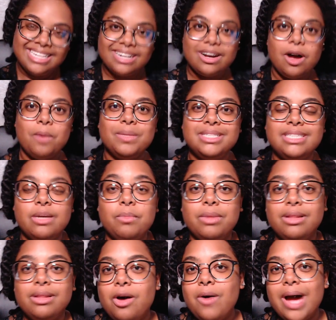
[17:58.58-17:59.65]
comments down
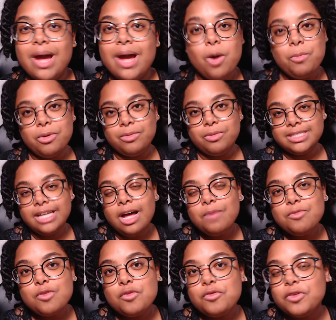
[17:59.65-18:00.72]
below. I hope it was
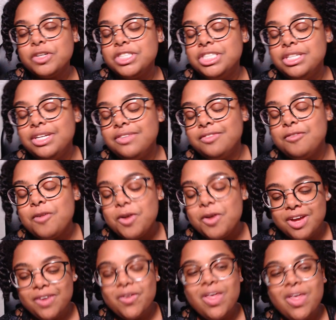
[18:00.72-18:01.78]
helpful for, for
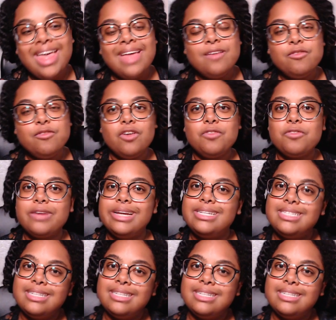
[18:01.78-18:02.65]
you. Feel free